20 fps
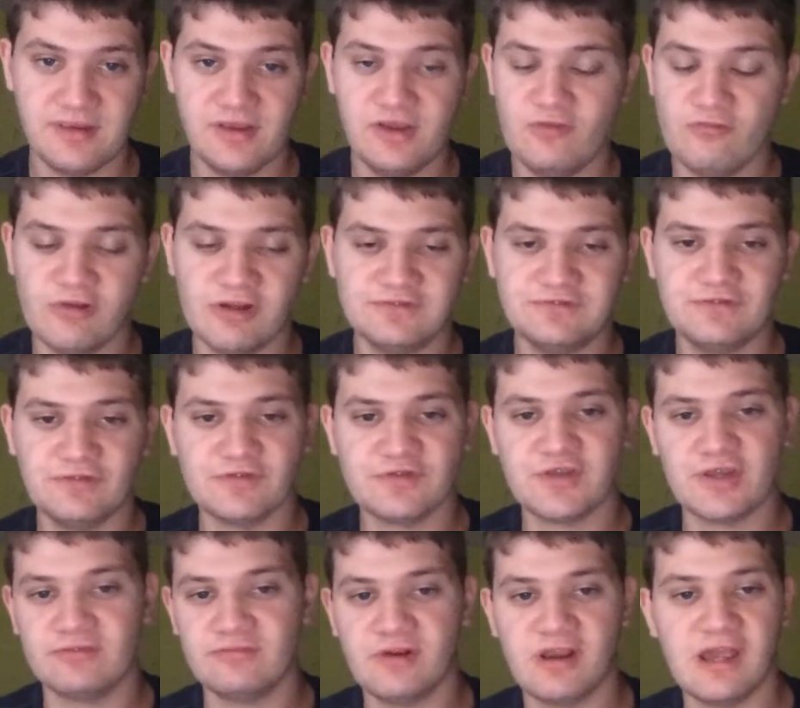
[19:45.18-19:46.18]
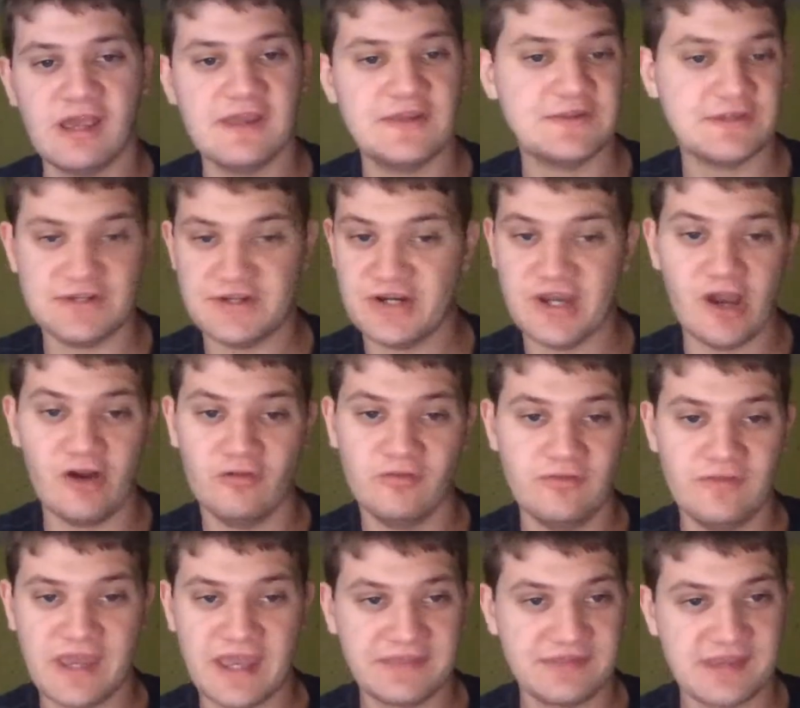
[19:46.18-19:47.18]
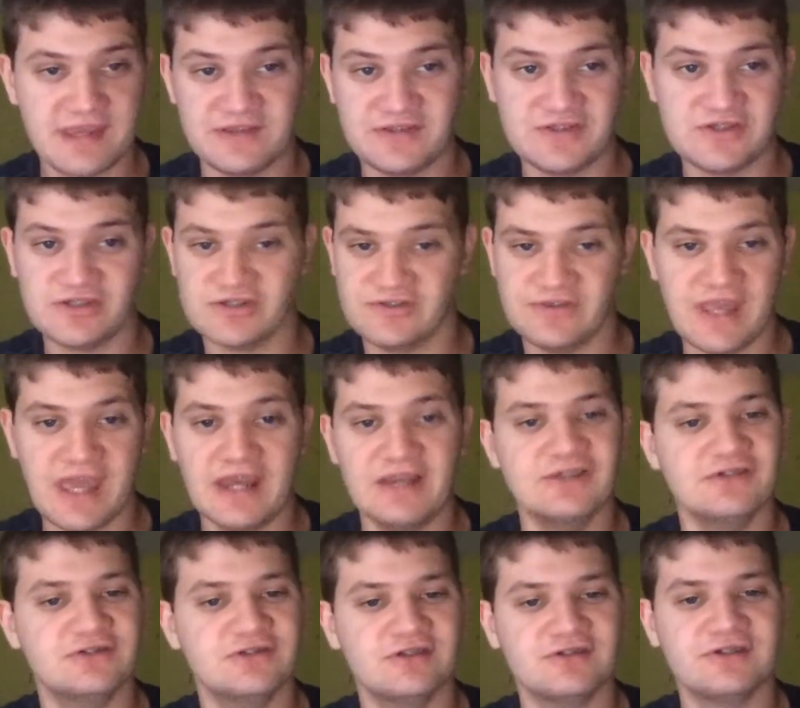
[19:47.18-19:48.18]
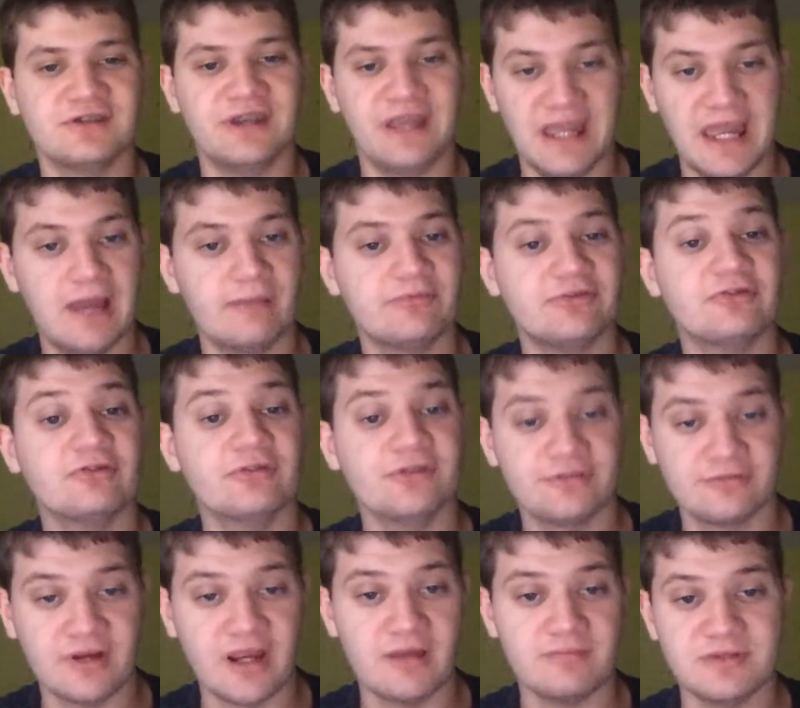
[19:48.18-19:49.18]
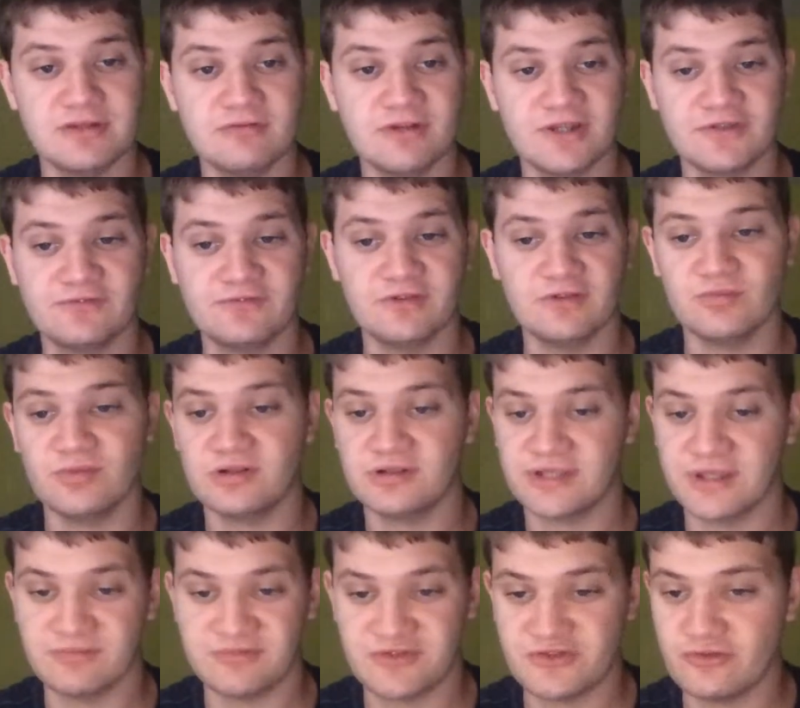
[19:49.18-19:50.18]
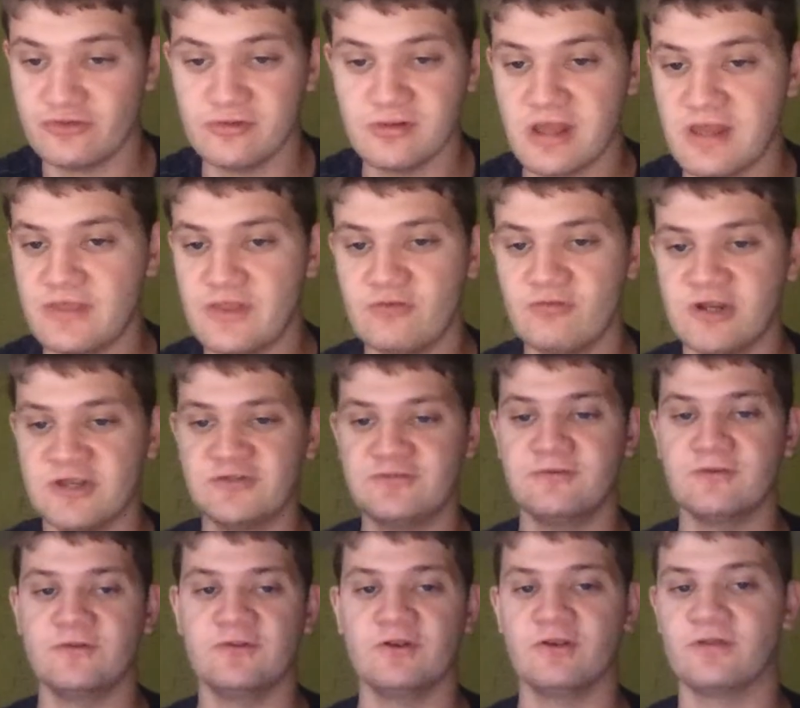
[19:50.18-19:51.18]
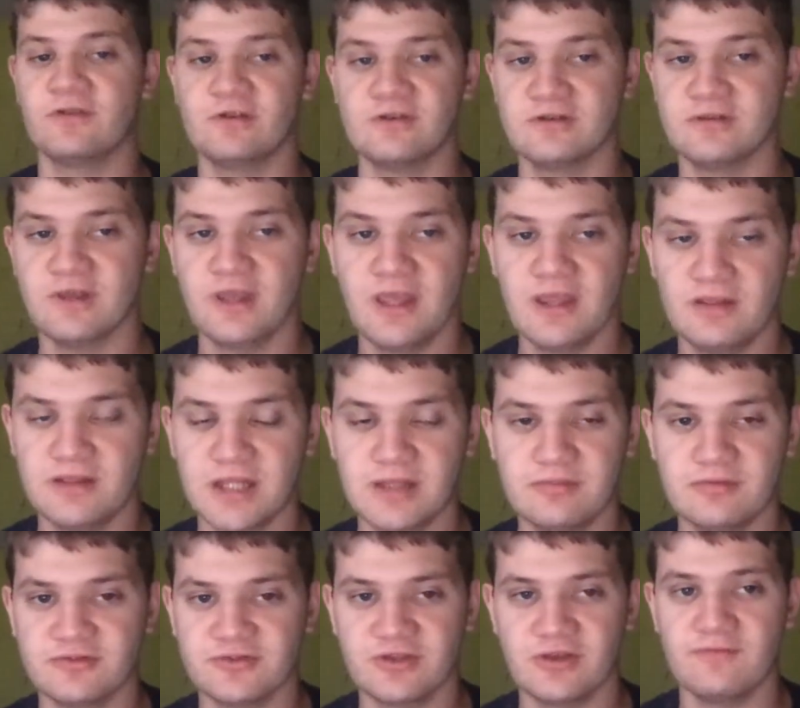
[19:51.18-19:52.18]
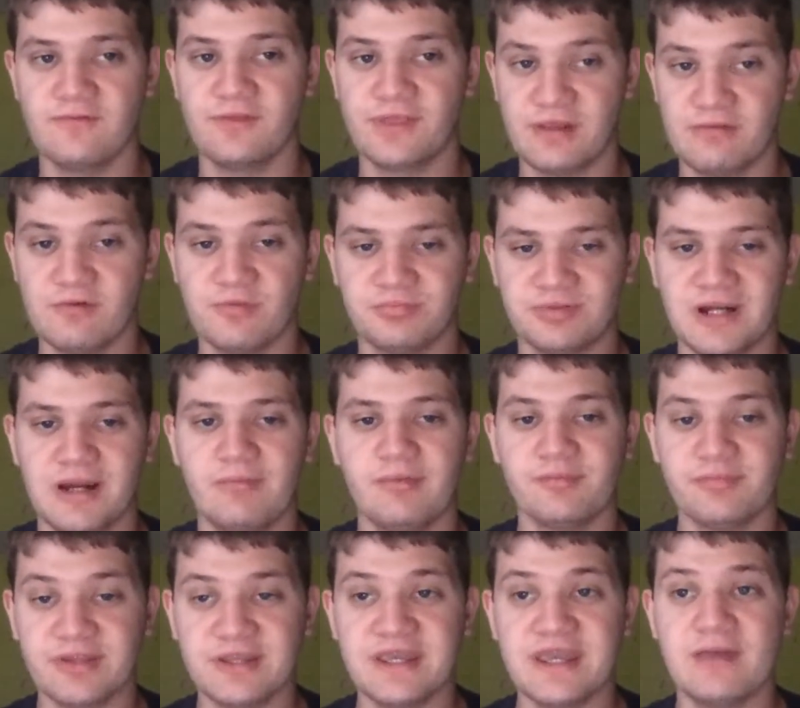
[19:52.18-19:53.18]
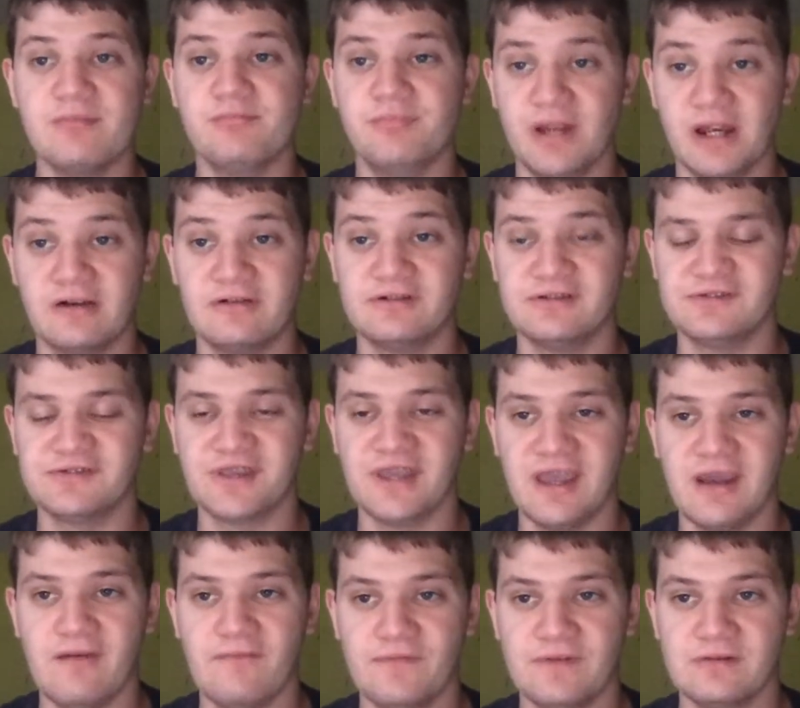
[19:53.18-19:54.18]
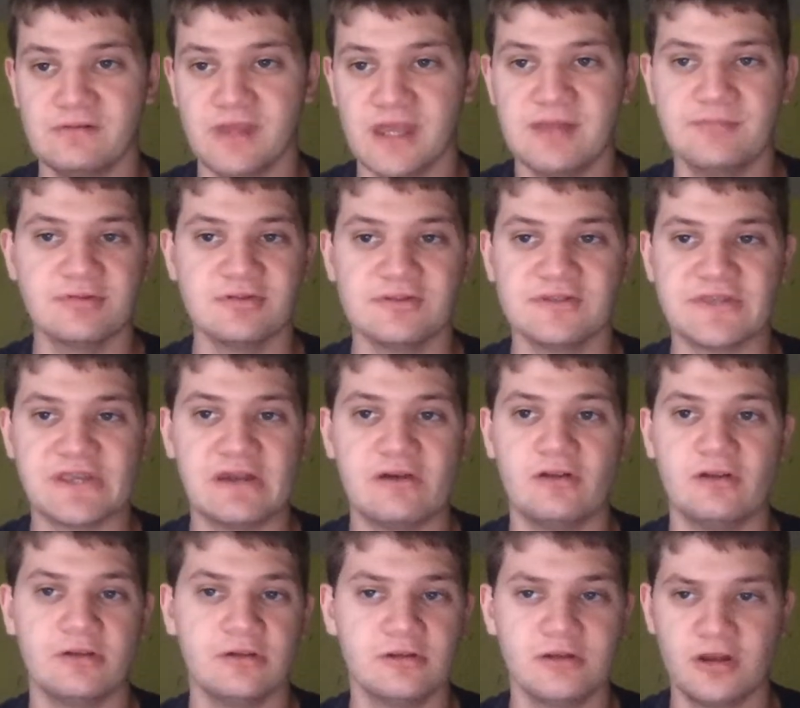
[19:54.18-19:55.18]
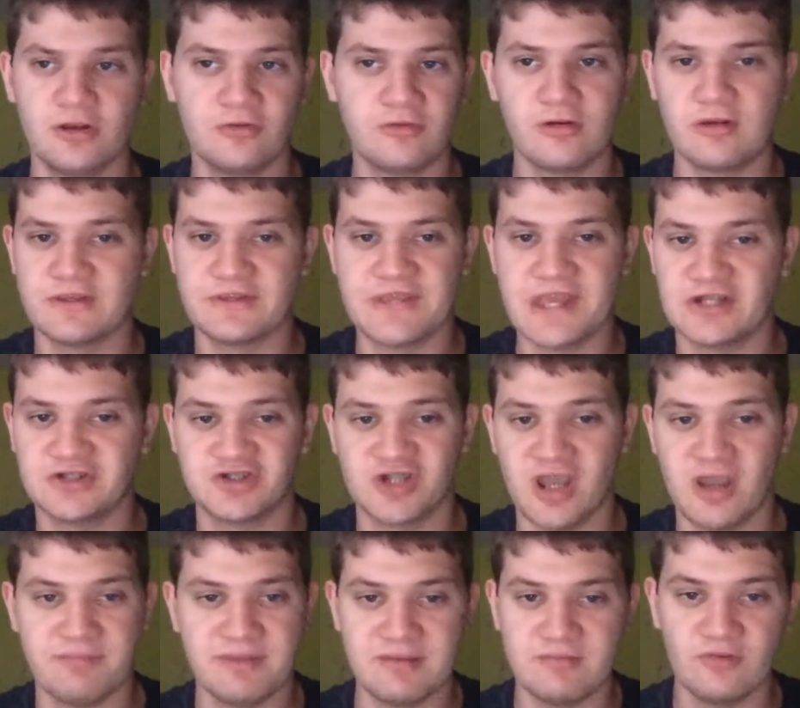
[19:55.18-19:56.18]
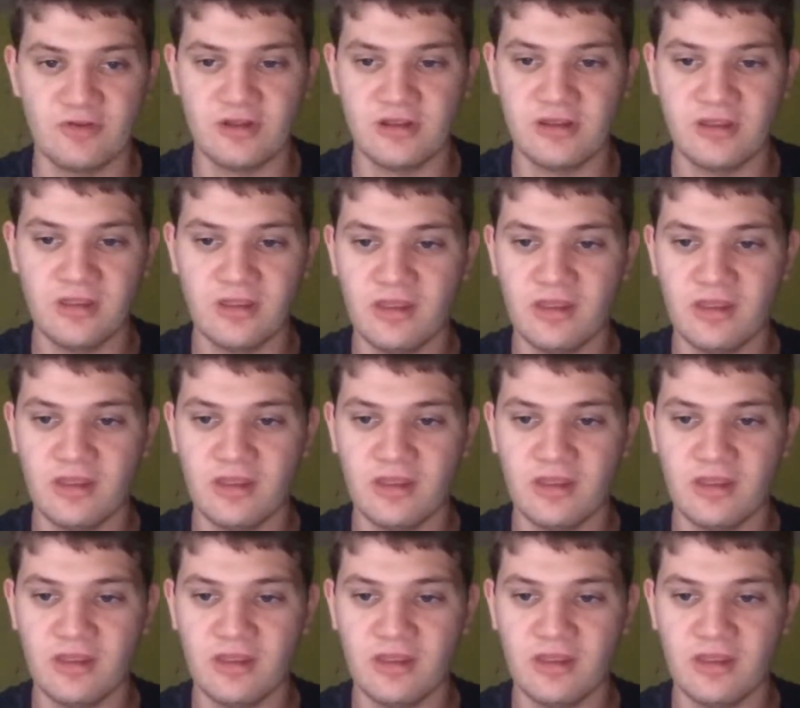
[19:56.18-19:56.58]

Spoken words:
Westfield Sunrise, no. That is just an absolutely crappy Westfield mall, and I'm so glad that Westfield took their labels off, but they were probably embarrassed to have their labels all across that shopping mall.